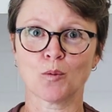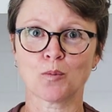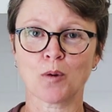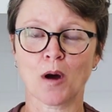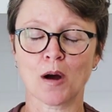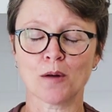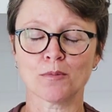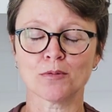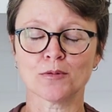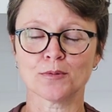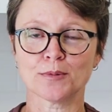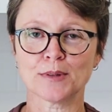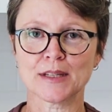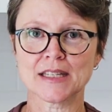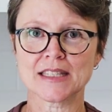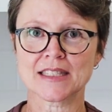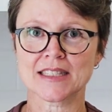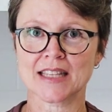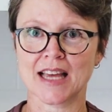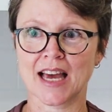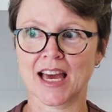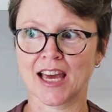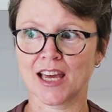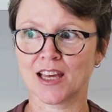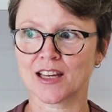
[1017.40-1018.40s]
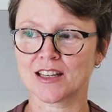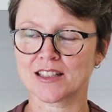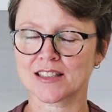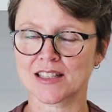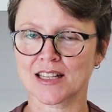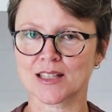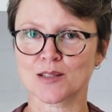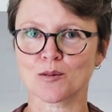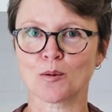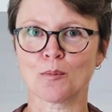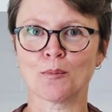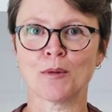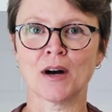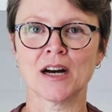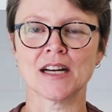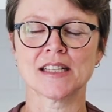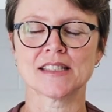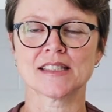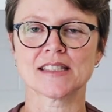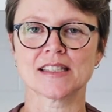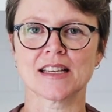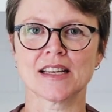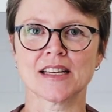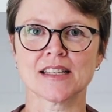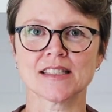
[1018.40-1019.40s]
will probably say, because that's what mine
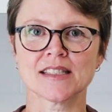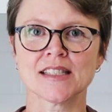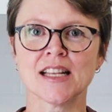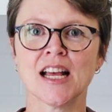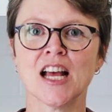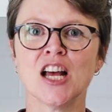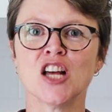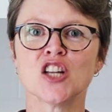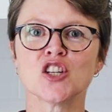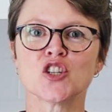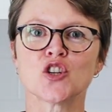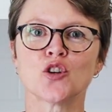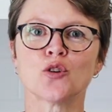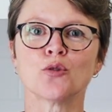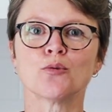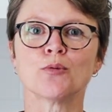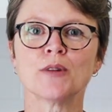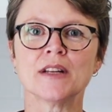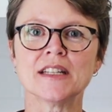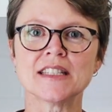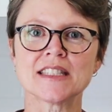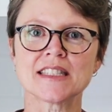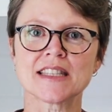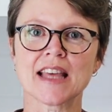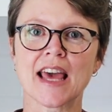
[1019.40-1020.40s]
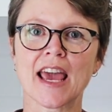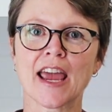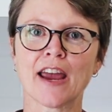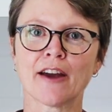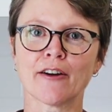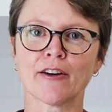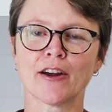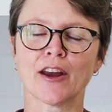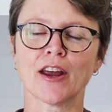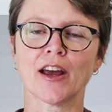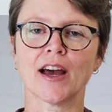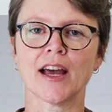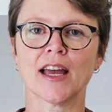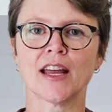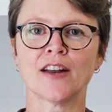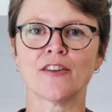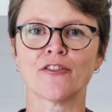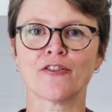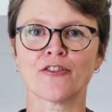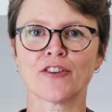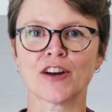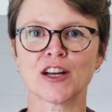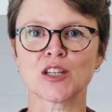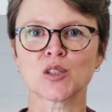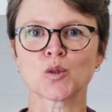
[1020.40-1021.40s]
says, to rinse the area in
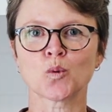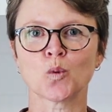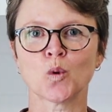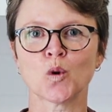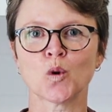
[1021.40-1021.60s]
fresh